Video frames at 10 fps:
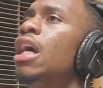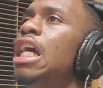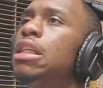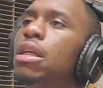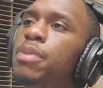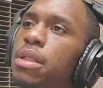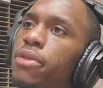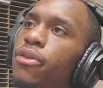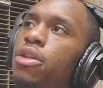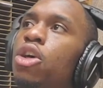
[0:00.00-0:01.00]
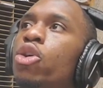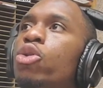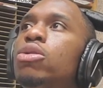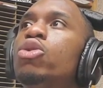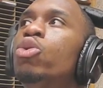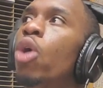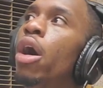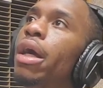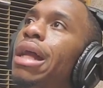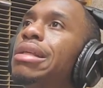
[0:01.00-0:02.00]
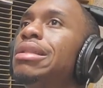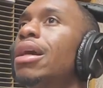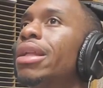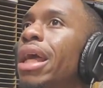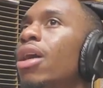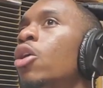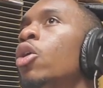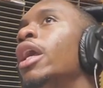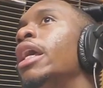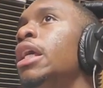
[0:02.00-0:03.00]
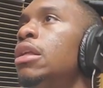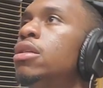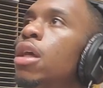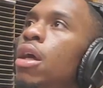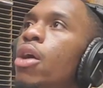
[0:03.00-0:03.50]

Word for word: especially for those who are kind of stuck in that old age